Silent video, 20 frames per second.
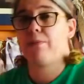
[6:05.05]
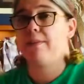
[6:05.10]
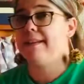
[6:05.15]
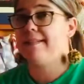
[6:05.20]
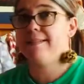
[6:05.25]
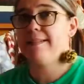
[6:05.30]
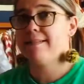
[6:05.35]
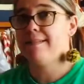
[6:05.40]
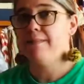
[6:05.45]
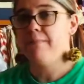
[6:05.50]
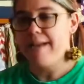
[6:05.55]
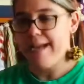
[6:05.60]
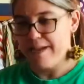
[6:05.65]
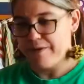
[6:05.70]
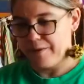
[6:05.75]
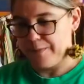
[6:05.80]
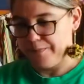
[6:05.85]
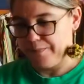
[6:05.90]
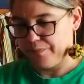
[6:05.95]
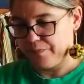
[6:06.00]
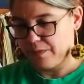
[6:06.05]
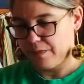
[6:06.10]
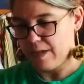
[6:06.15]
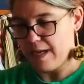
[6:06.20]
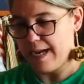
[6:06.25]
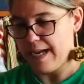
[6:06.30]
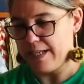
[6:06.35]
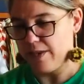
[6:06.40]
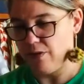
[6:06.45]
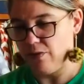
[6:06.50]
It doesn't matter.
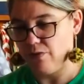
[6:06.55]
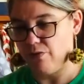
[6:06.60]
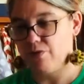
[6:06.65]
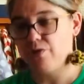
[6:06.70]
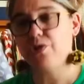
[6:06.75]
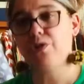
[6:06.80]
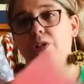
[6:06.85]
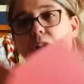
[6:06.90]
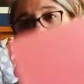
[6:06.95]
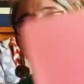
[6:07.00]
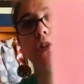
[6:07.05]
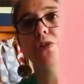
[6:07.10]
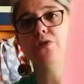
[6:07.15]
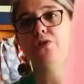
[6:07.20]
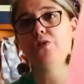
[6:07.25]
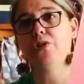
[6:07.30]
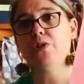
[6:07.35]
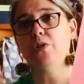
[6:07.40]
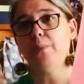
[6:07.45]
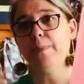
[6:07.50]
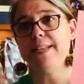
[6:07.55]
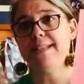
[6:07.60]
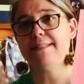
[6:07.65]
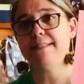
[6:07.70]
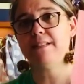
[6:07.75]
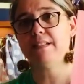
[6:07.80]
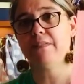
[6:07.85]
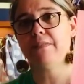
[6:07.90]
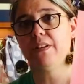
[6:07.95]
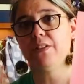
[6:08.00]
I used 2 pieces
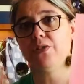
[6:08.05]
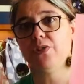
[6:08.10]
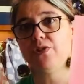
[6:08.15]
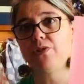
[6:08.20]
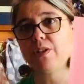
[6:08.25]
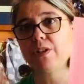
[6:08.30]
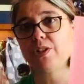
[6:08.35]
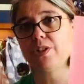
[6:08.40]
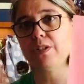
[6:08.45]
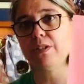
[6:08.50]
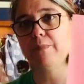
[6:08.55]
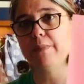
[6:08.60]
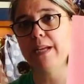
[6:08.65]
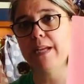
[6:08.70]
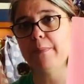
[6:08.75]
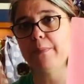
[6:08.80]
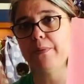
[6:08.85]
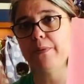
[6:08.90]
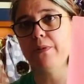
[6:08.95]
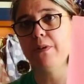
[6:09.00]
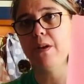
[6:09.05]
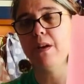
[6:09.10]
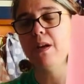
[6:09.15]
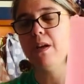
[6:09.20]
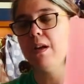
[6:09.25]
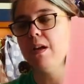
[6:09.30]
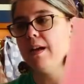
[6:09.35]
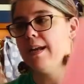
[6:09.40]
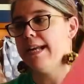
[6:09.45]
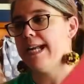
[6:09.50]
of construction paper.
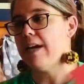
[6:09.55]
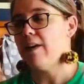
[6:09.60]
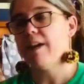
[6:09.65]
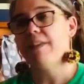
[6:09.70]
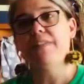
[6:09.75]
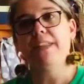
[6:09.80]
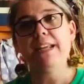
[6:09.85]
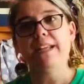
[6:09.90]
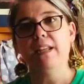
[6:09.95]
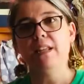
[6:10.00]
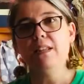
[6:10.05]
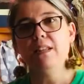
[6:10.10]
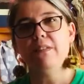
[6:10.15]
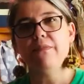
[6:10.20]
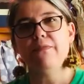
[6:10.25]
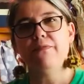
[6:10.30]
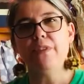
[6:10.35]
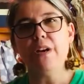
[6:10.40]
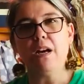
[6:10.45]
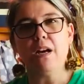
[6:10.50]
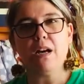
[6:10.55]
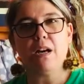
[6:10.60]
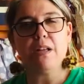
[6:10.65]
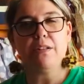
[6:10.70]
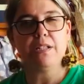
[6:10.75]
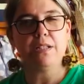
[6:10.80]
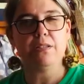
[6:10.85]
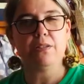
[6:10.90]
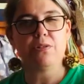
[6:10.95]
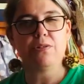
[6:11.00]
Now, I think in the
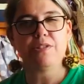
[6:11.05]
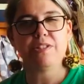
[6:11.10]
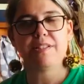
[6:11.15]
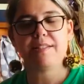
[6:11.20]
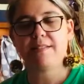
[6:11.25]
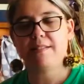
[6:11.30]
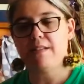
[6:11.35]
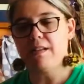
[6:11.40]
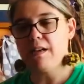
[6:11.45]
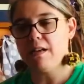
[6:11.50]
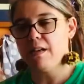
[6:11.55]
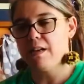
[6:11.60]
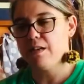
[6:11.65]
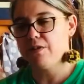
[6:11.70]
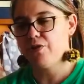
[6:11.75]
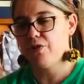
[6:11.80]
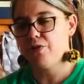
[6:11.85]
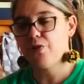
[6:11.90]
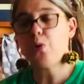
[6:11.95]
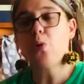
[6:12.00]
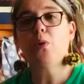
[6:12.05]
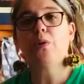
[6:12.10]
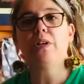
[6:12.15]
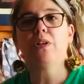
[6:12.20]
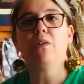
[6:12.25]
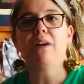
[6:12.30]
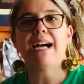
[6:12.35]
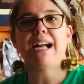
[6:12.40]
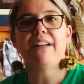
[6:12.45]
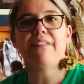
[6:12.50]
little tutorial,
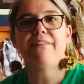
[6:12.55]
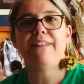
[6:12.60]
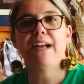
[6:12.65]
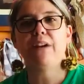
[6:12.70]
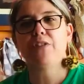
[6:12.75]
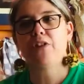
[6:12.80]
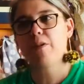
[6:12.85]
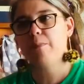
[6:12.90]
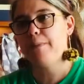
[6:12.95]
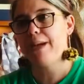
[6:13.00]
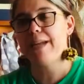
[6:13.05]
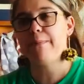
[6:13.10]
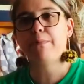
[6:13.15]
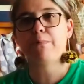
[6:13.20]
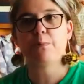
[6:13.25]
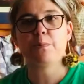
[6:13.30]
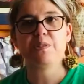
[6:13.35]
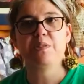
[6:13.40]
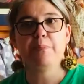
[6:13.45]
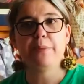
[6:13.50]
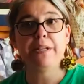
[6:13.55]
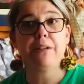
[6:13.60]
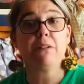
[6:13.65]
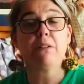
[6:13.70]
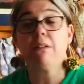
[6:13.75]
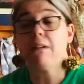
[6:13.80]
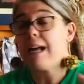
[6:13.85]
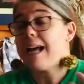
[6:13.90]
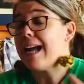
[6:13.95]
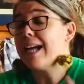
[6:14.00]
I found her paper was bigger.
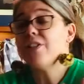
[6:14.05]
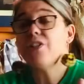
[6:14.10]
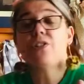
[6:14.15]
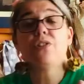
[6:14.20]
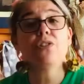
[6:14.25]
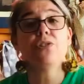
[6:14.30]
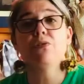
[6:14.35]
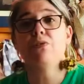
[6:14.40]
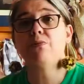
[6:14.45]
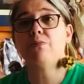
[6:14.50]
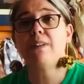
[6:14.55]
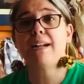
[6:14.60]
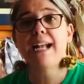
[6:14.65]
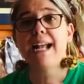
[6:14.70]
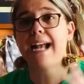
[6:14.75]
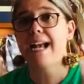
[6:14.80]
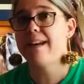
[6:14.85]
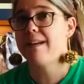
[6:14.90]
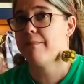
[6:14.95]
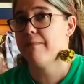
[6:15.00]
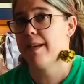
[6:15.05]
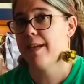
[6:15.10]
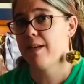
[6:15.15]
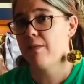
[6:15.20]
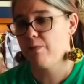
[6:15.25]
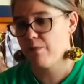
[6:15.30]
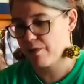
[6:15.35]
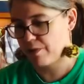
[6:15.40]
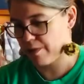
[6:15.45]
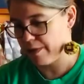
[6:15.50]
I just used what I had and made it
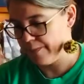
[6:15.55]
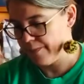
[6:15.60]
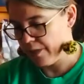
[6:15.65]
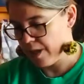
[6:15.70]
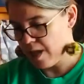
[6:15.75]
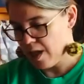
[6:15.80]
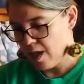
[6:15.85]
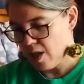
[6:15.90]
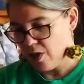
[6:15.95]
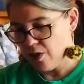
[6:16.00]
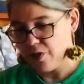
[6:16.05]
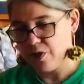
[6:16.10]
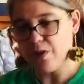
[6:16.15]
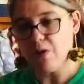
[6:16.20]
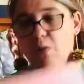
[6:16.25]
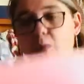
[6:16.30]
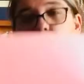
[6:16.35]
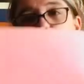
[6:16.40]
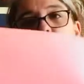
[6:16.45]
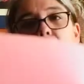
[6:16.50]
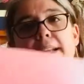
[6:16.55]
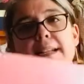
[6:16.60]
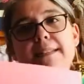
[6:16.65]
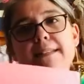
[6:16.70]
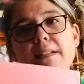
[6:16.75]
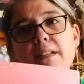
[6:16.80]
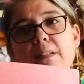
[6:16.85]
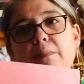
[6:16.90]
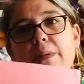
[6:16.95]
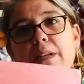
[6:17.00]
work. So one is
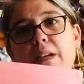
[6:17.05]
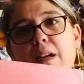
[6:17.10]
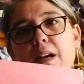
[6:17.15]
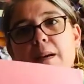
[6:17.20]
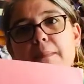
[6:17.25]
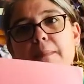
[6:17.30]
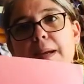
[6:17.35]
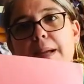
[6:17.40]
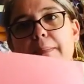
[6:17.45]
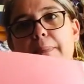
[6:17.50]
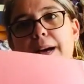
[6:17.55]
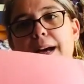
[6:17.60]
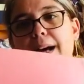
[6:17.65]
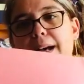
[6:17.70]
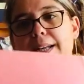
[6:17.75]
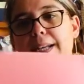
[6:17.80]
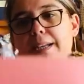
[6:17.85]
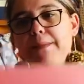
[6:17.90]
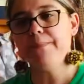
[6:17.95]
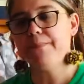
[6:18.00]
going to become my body.